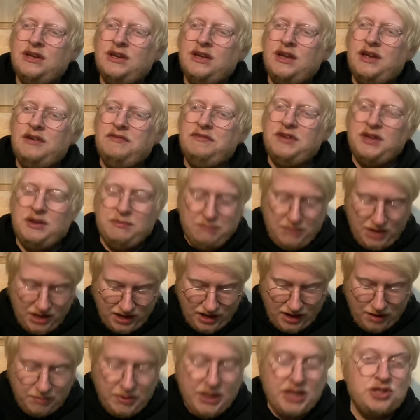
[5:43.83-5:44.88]
I think
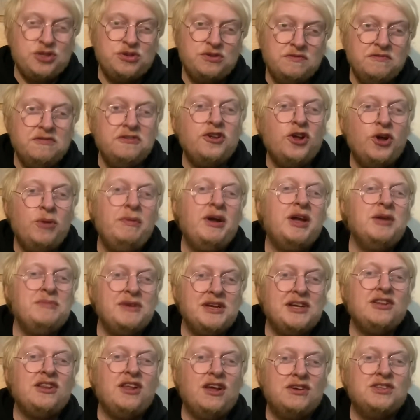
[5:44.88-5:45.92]
my bedroom floor might be
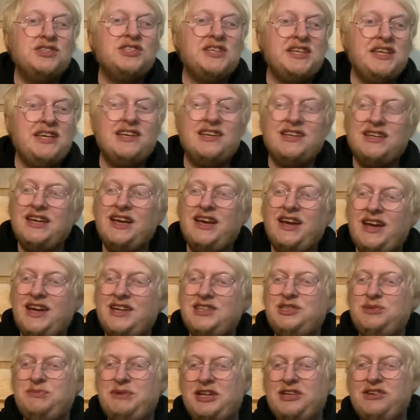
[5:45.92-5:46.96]
glossy,
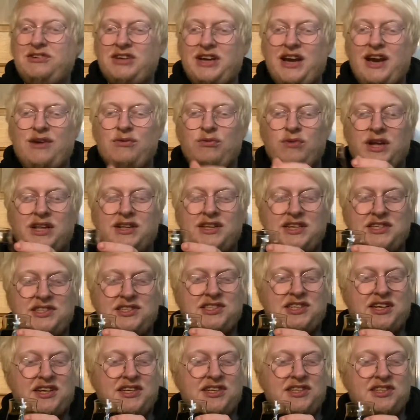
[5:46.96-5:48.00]
depending on how well this
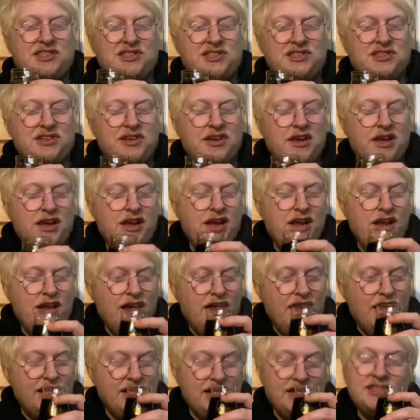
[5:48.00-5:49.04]
tastes.
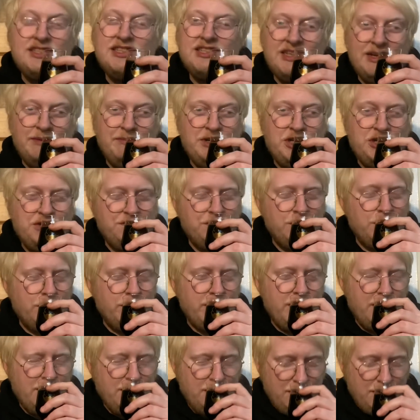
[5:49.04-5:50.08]
And that's an image for you.